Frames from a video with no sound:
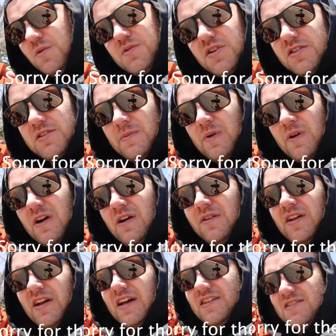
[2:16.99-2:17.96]
was on some
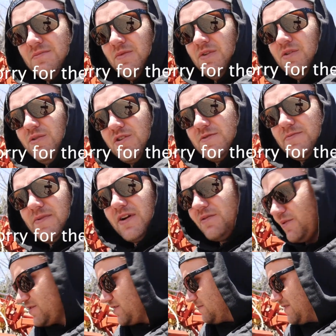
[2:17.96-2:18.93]
ground that had some manure
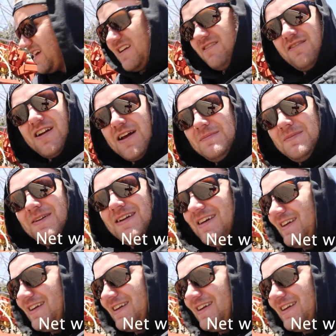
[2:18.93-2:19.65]
spread with some crap in